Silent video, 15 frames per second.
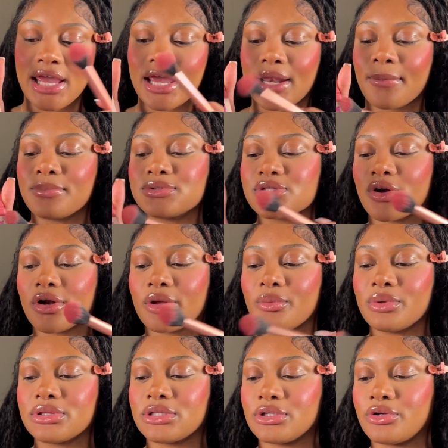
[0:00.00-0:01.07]
And I'm starting
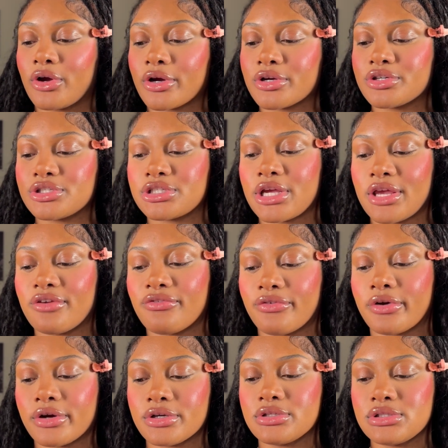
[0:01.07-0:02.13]
with the darker shade
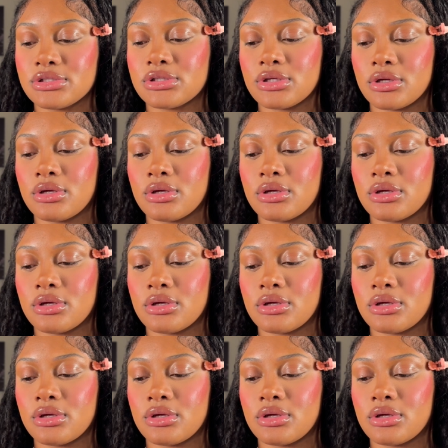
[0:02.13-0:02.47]
first.